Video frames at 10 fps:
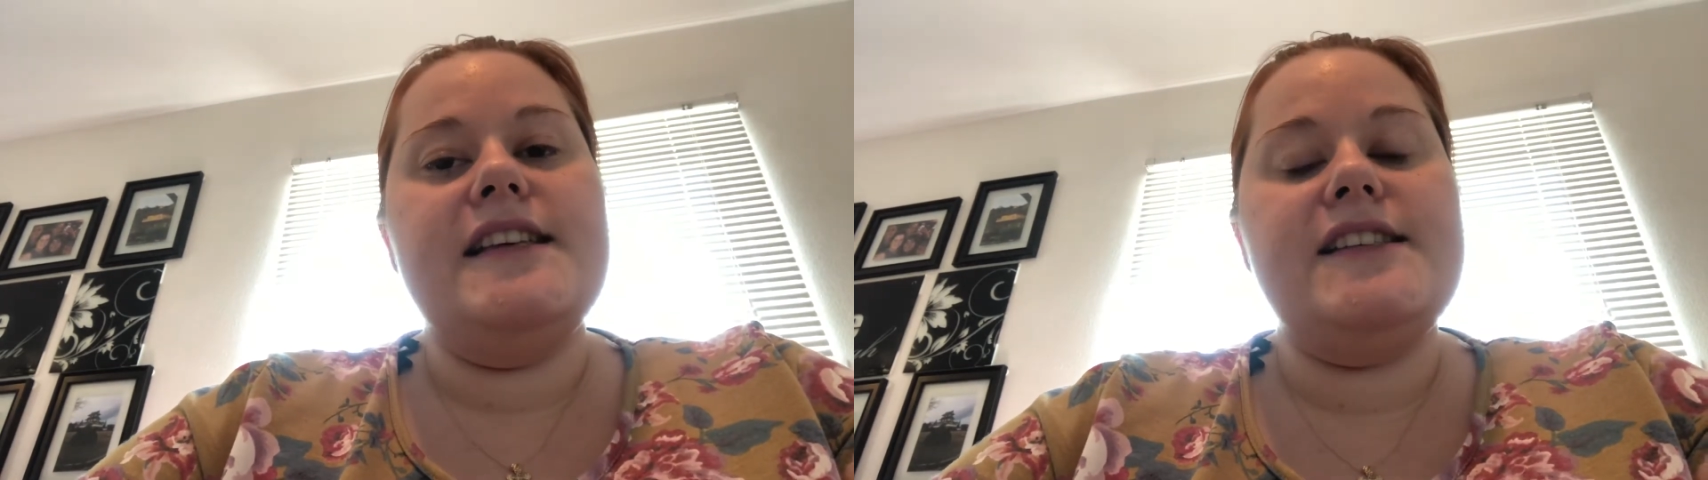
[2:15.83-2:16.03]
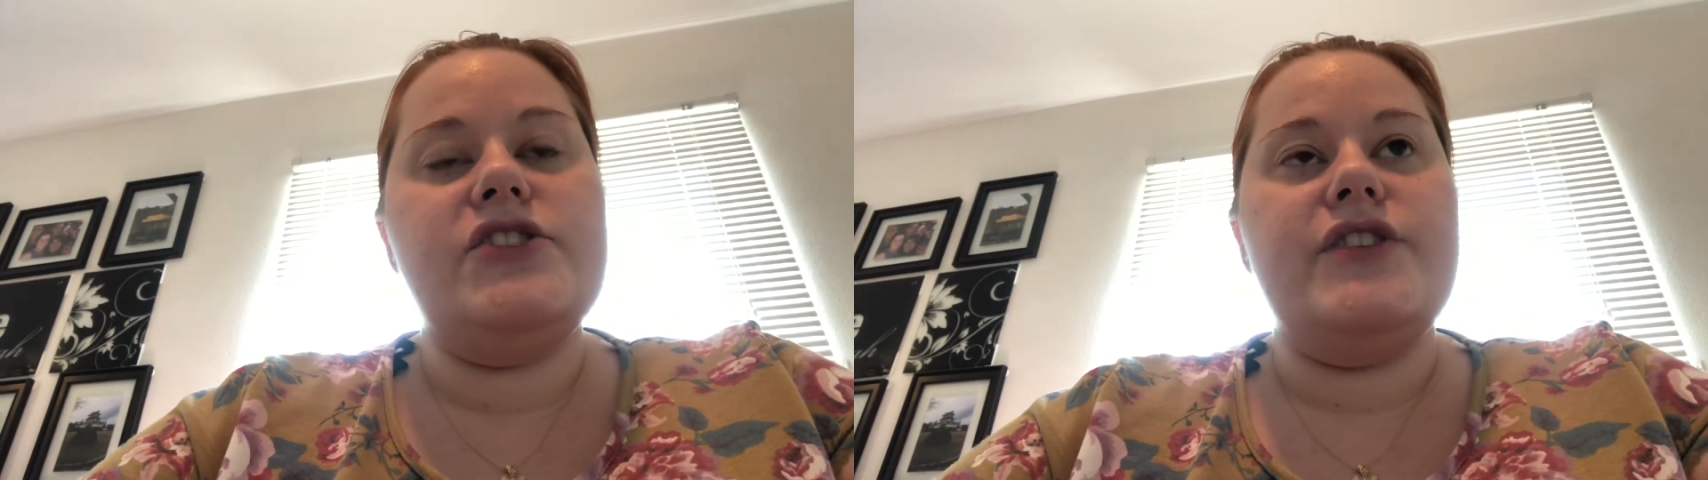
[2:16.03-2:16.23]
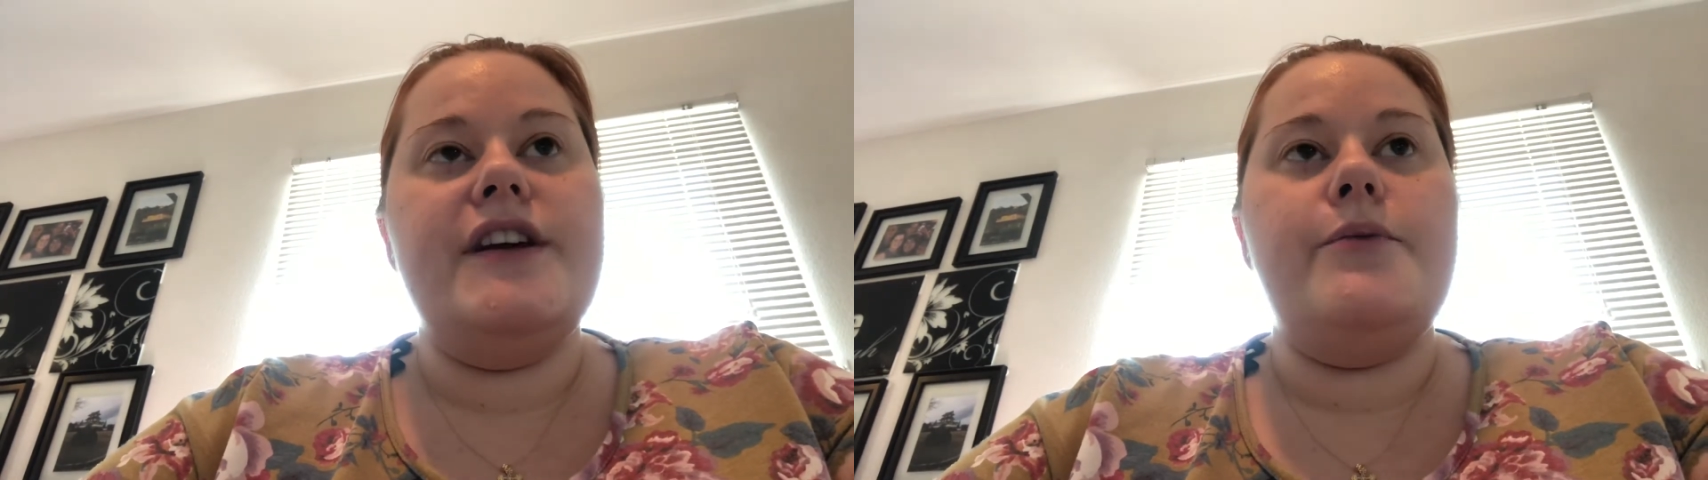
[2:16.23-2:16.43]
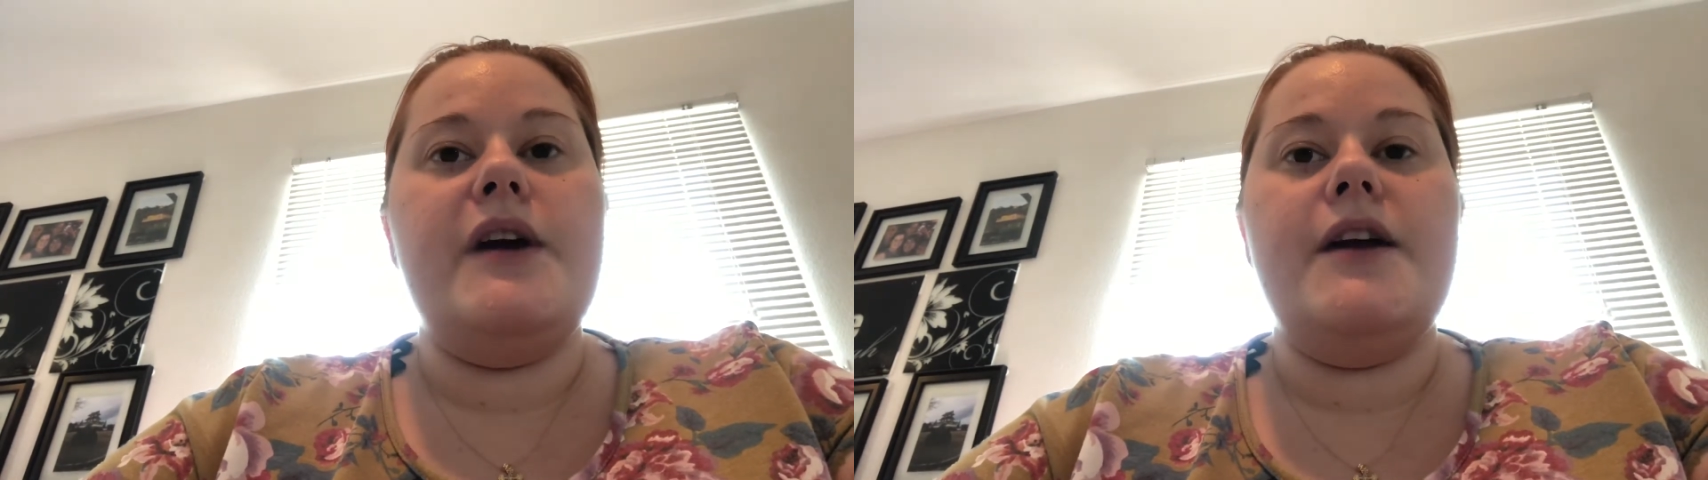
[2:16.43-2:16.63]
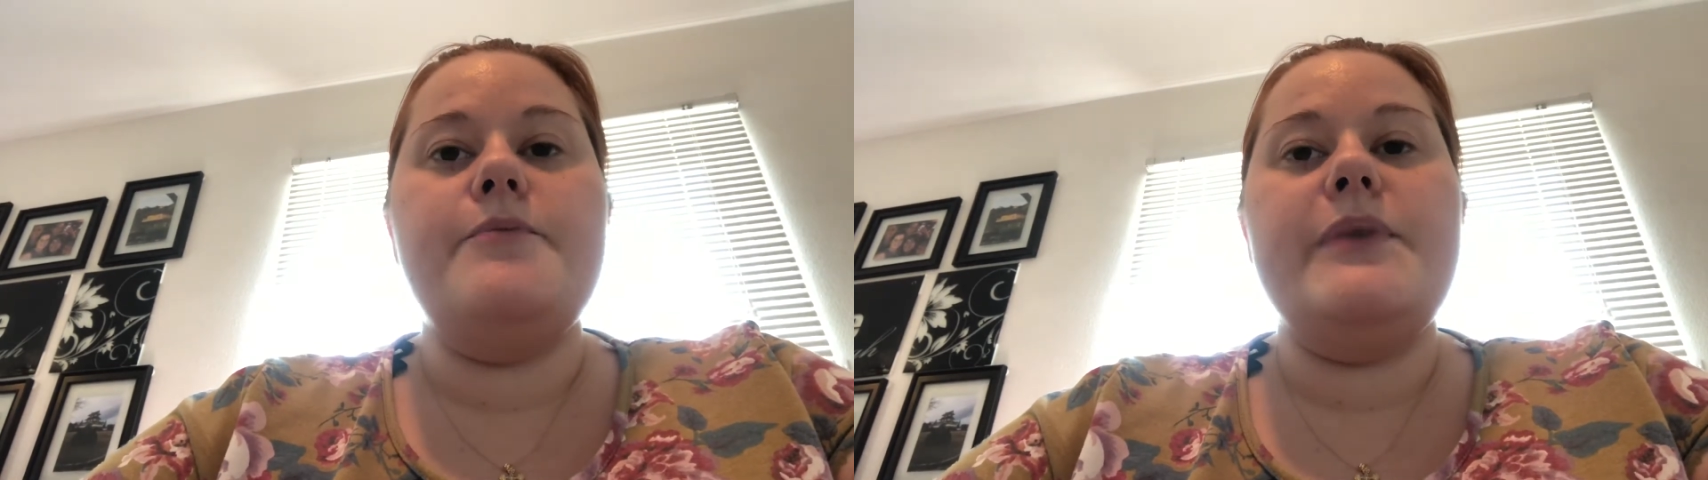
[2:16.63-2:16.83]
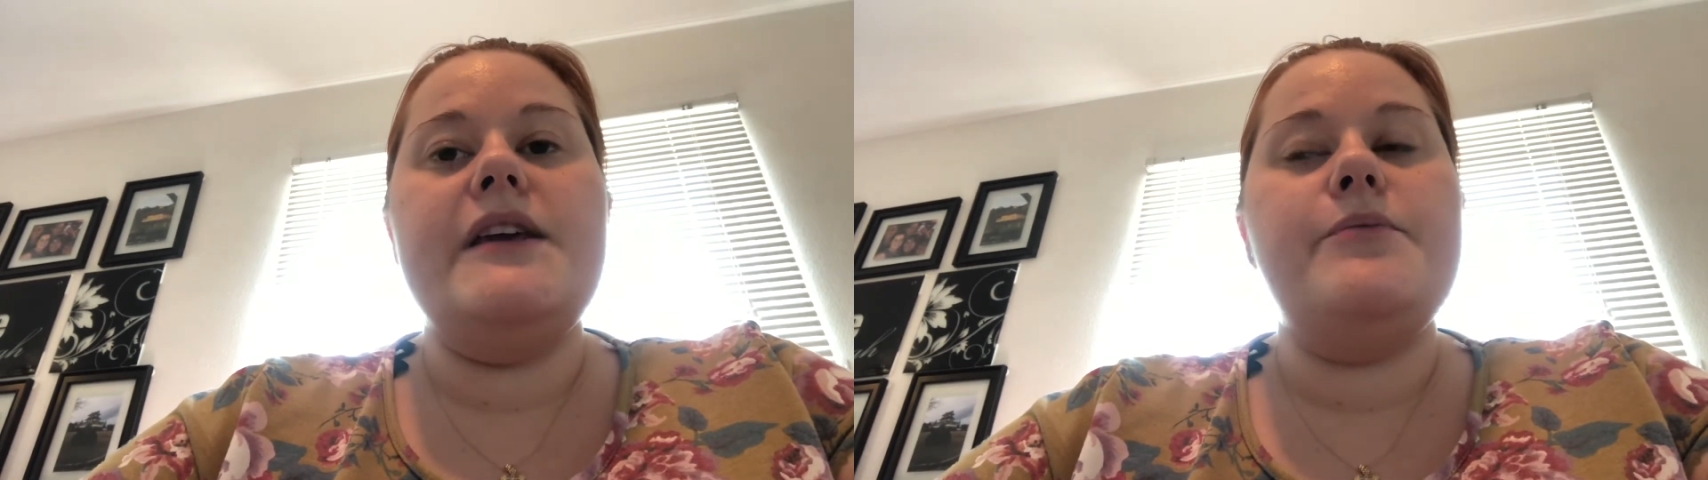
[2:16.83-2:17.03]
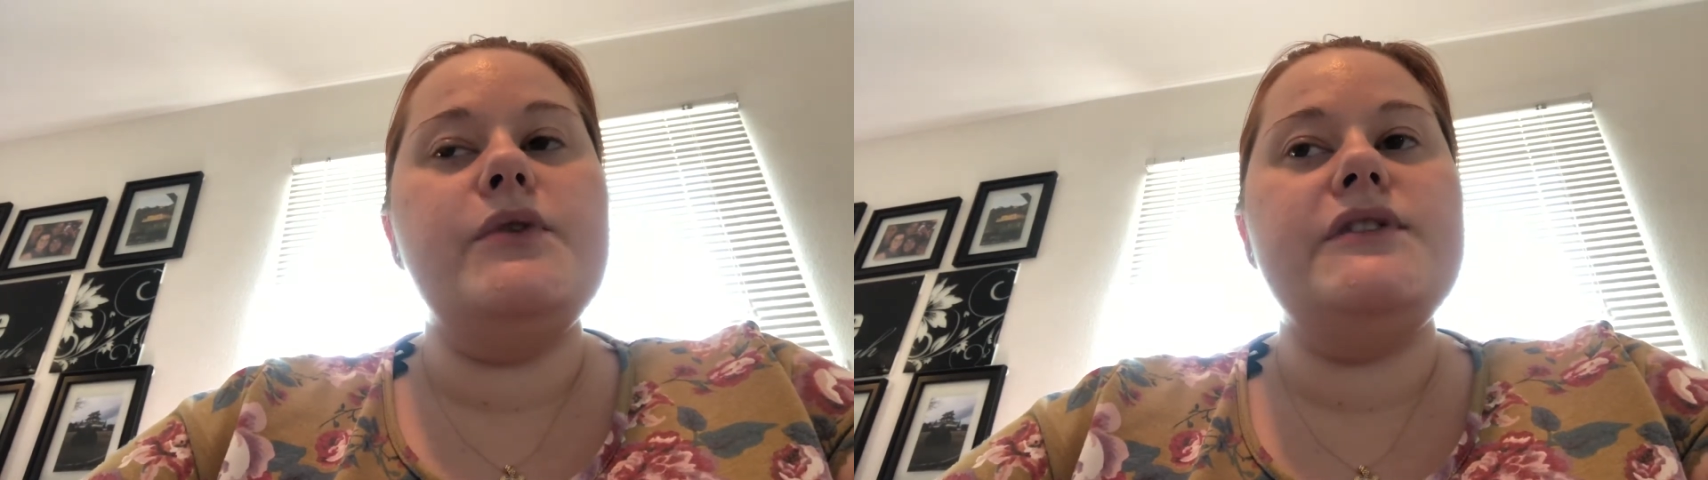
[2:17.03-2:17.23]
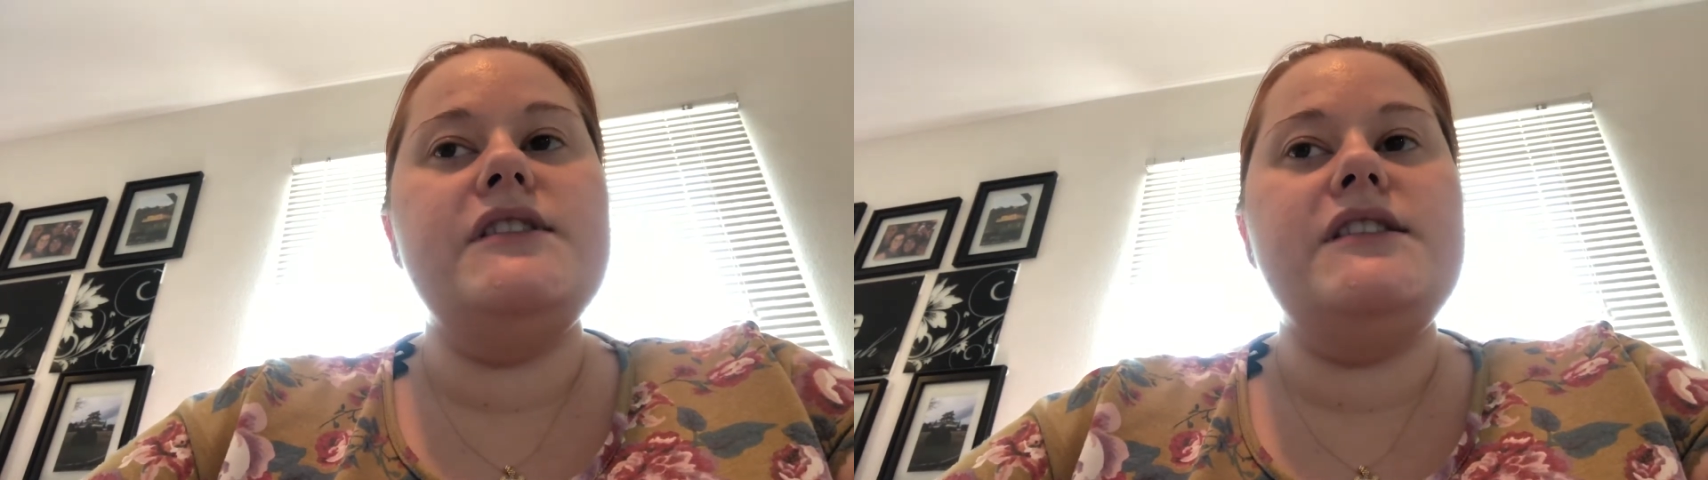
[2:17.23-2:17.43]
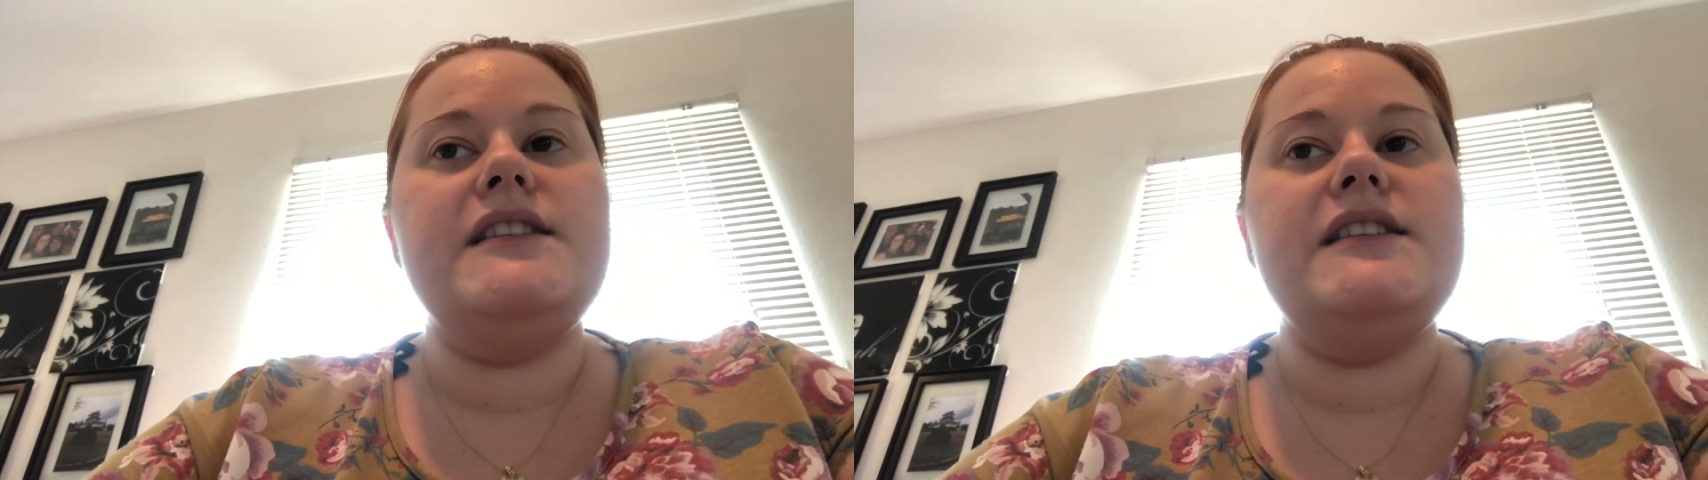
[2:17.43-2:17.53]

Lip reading: history where people